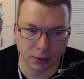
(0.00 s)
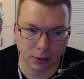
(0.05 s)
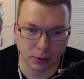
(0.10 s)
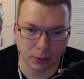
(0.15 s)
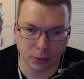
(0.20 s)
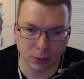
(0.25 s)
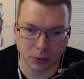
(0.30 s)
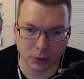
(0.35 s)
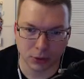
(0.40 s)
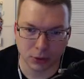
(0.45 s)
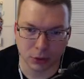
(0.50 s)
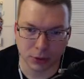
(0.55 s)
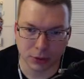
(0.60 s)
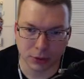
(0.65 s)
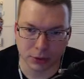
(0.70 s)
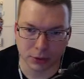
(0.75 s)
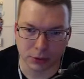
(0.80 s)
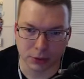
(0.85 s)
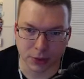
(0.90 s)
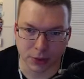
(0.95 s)
we'll
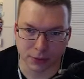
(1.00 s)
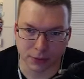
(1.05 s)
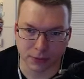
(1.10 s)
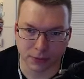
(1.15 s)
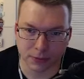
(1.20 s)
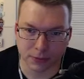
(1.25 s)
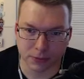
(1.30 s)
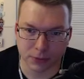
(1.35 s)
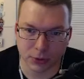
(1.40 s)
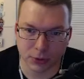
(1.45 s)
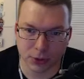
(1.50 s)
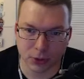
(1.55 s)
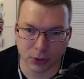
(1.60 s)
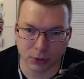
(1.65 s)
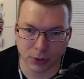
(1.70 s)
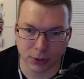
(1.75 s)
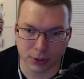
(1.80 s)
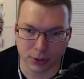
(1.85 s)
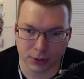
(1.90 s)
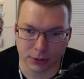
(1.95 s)
adjust our stuff. So
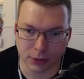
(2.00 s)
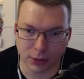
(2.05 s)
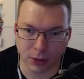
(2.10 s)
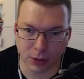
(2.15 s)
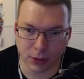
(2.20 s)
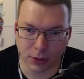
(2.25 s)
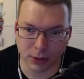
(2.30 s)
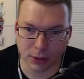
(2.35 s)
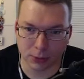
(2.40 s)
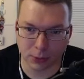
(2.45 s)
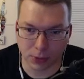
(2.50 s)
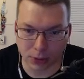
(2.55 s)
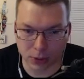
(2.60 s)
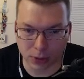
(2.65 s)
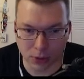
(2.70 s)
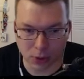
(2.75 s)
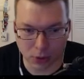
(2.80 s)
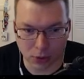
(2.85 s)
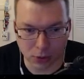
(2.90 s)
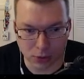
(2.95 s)
that's still going. We're gonna
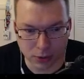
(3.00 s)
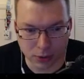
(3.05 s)
go.